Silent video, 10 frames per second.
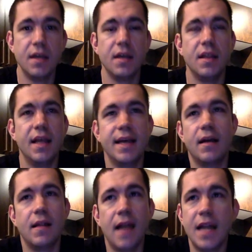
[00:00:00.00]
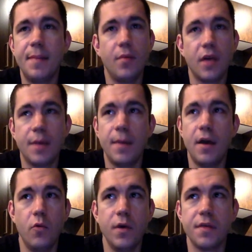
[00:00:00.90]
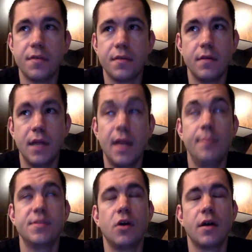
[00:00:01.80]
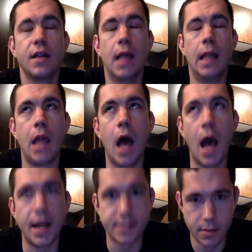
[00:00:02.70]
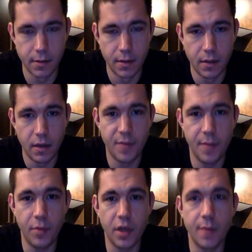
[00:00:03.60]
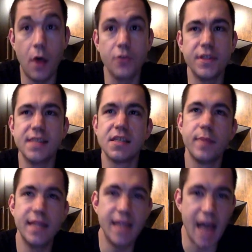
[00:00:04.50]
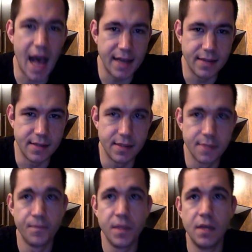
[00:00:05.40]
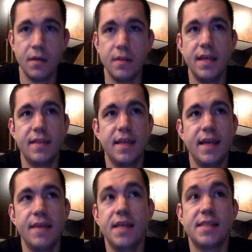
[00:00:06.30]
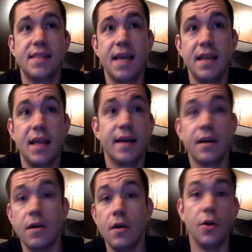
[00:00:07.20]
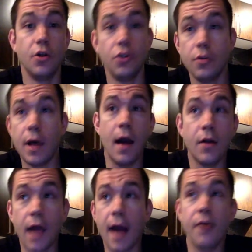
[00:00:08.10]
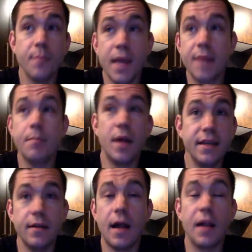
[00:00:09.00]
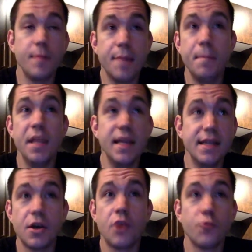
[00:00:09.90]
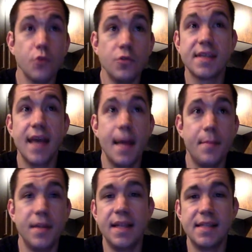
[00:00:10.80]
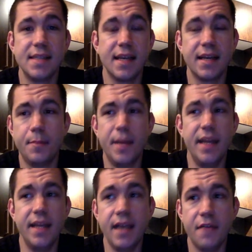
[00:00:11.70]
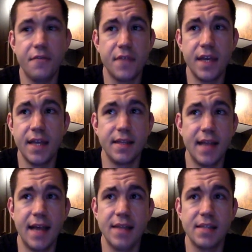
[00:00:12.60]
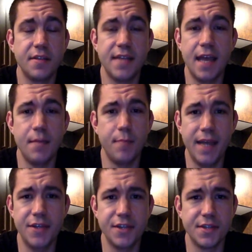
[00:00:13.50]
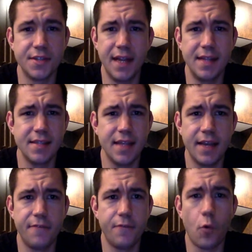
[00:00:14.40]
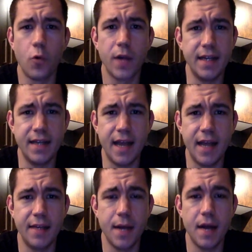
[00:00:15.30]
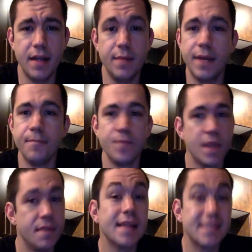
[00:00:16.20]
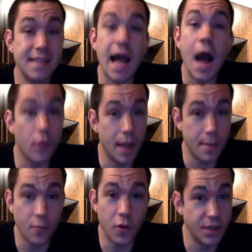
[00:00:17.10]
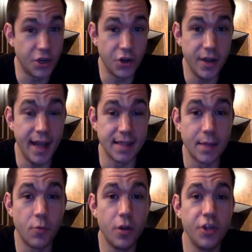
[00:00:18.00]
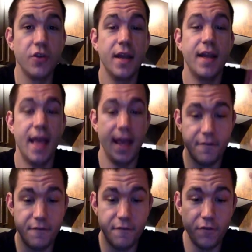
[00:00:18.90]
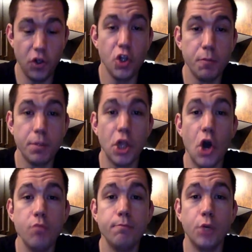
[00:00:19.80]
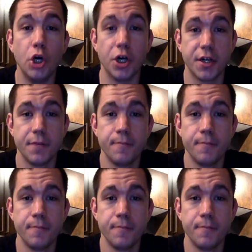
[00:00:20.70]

Like a lot of people come out with, and I'm talking a lot of people come out with these little bitty guides that they, they say like how, how to make money, how to make millions on RuneScape, and then it's like a PDF thing that has like 10 pages and it's like $4.99 to buy on eBay. That's not what I'm wanting to create. I'm wanting to create a full blown book.